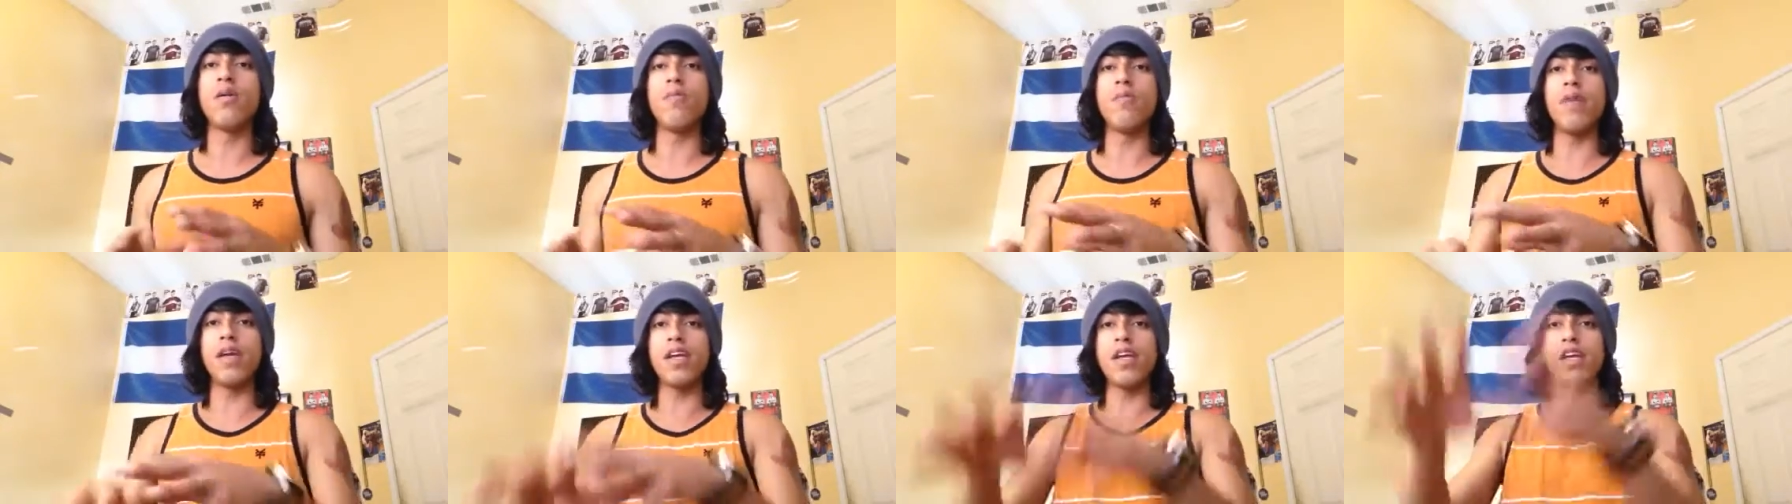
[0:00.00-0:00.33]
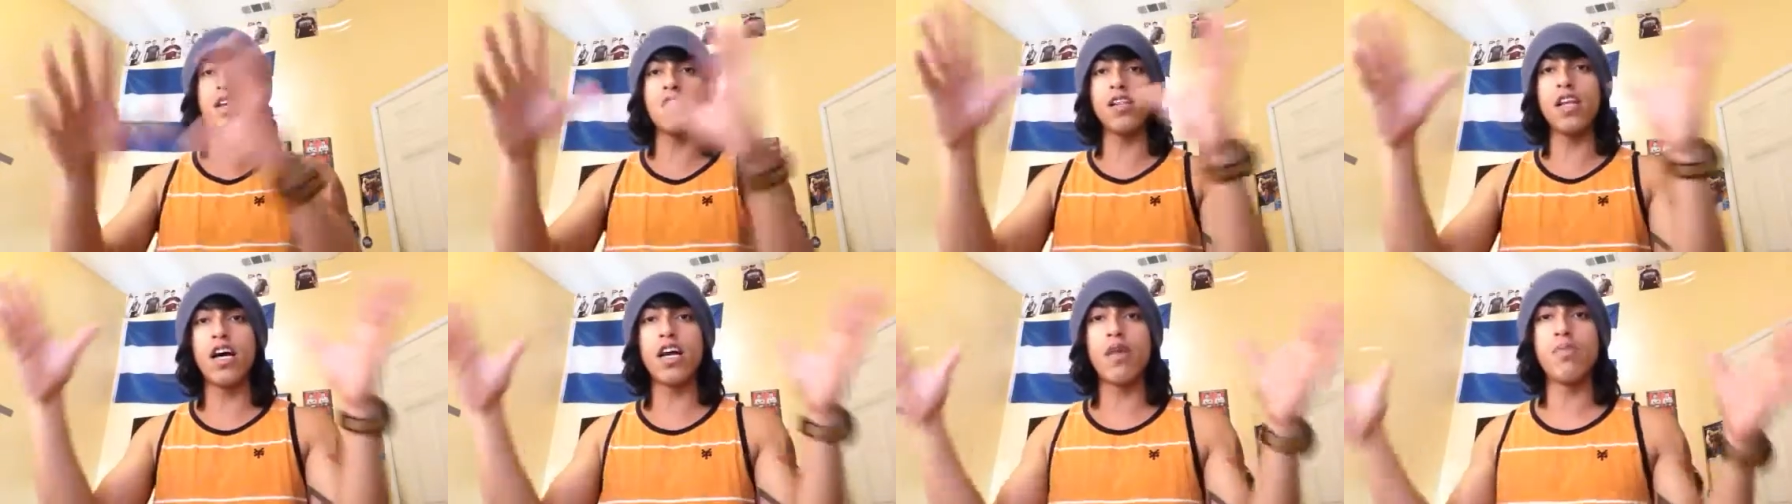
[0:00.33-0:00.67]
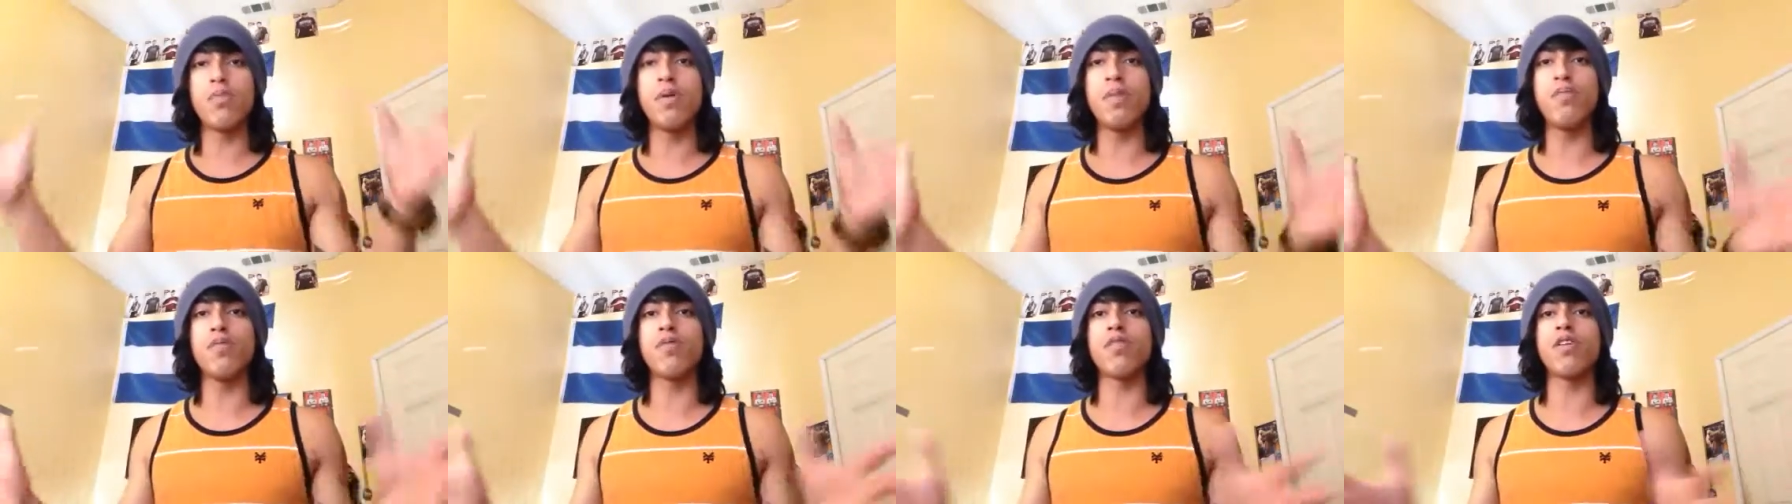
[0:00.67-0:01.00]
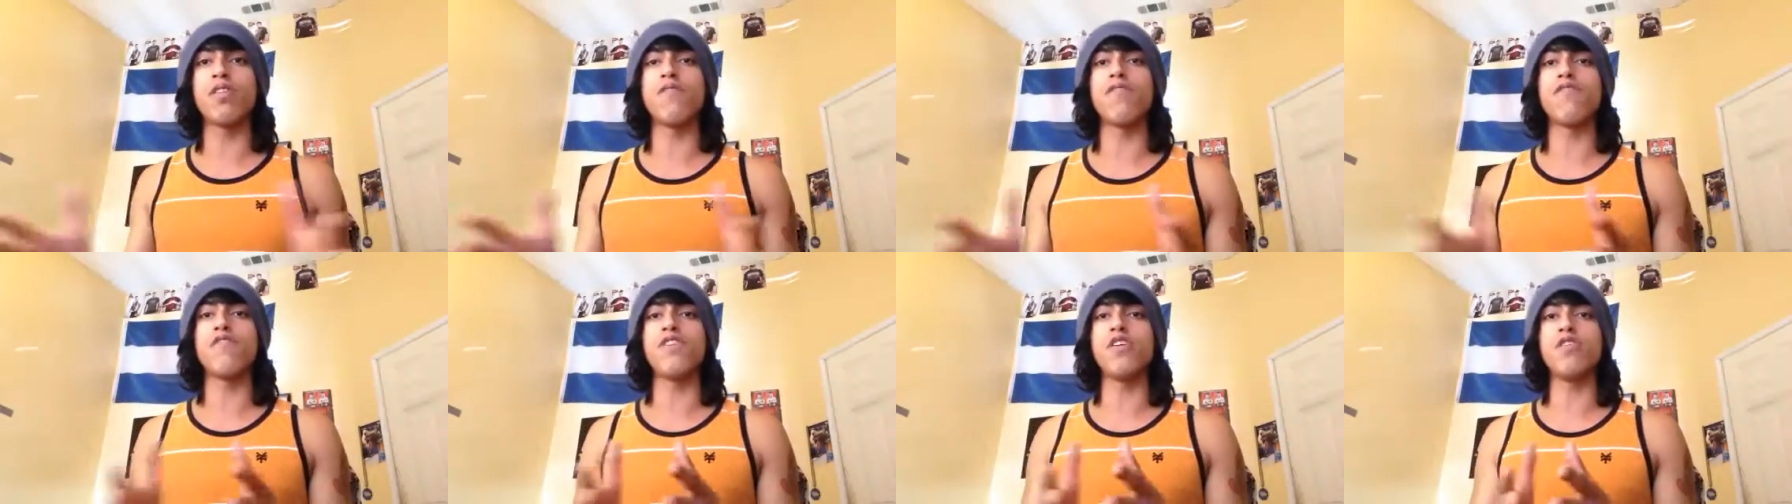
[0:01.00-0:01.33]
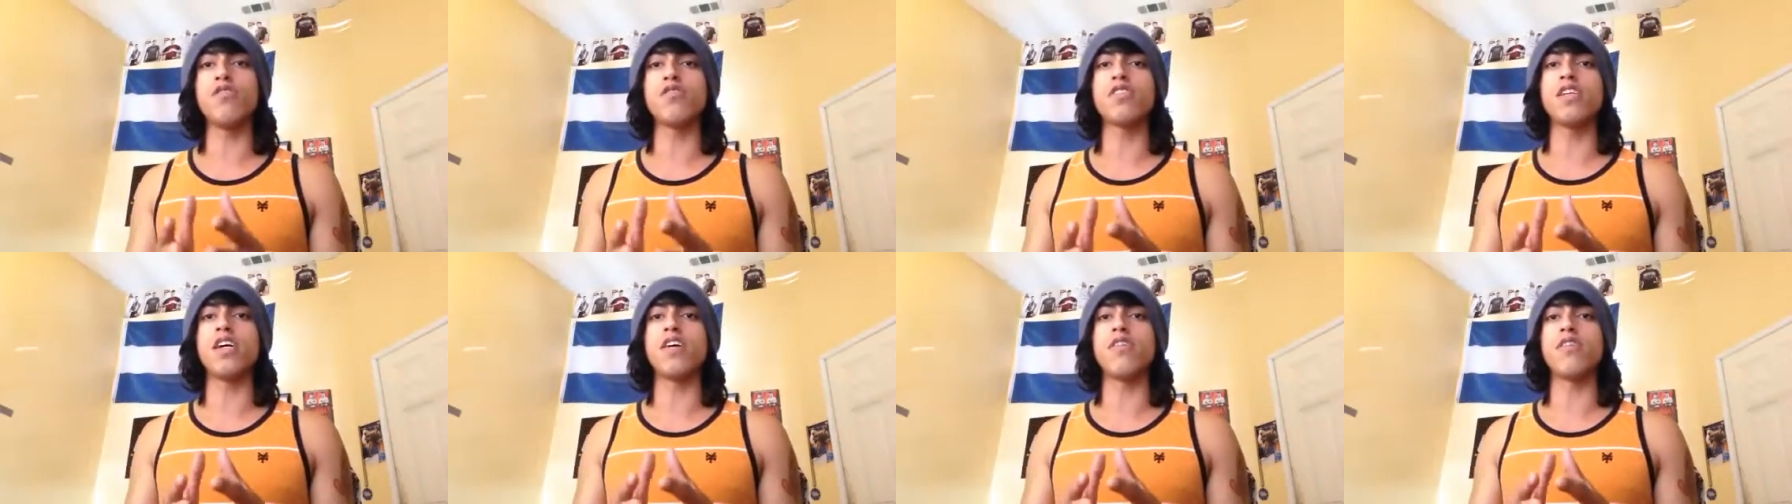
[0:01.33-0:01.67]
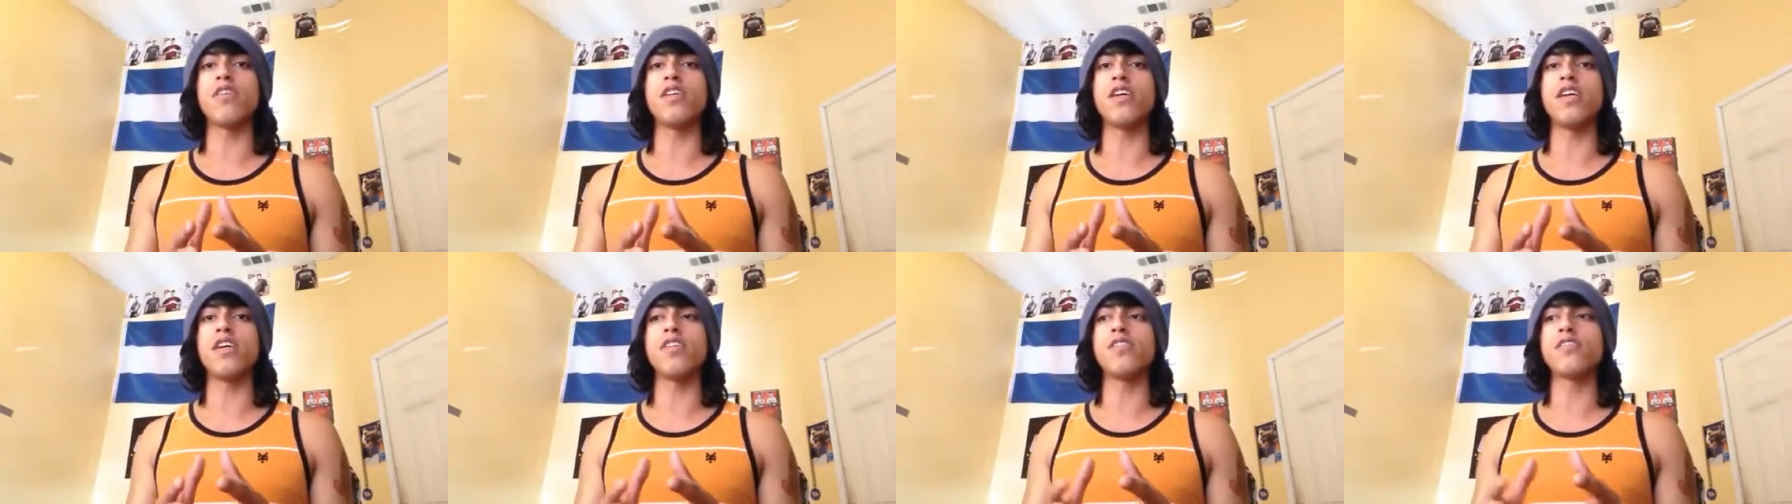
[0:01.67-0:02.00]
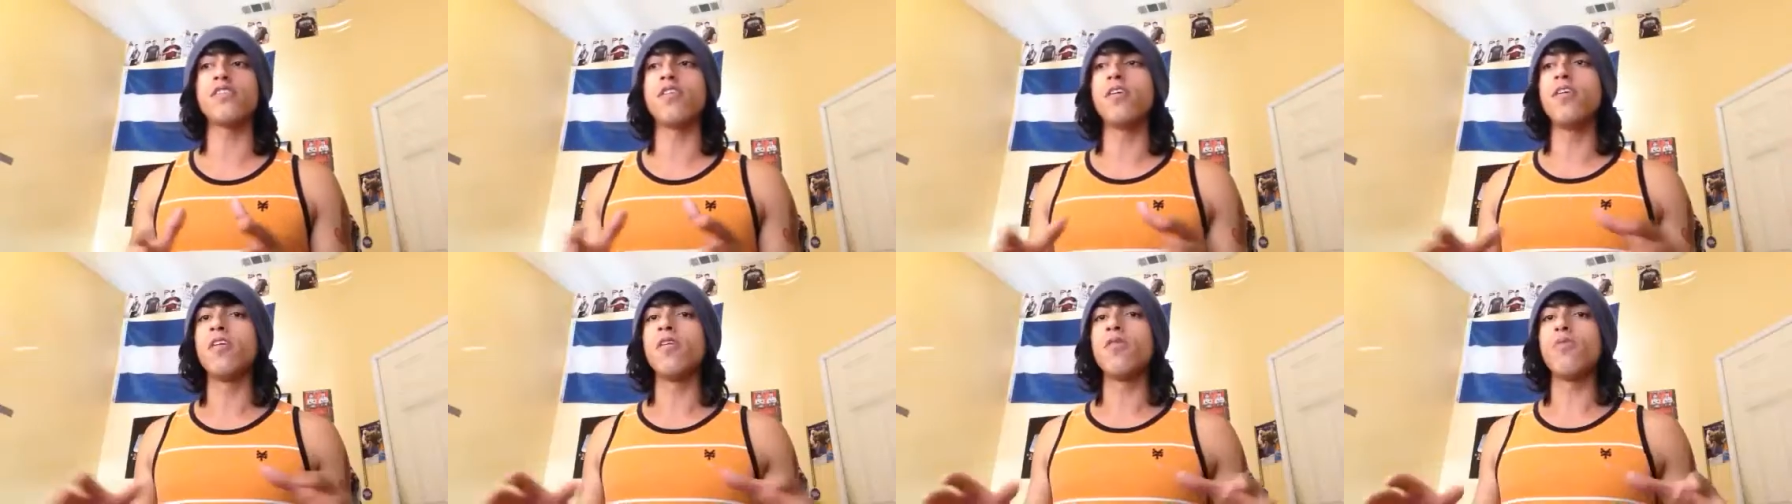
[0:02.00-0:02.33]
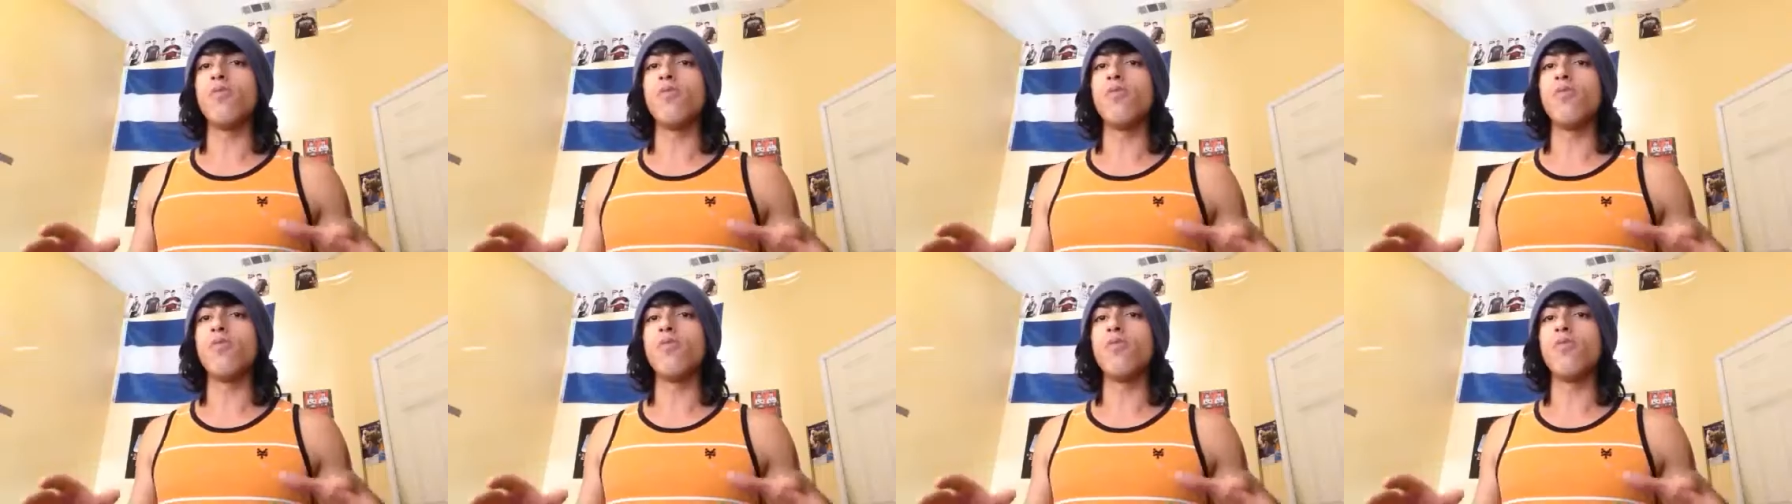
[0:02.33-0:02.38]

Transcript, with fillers: making a lot of people confused nowadays.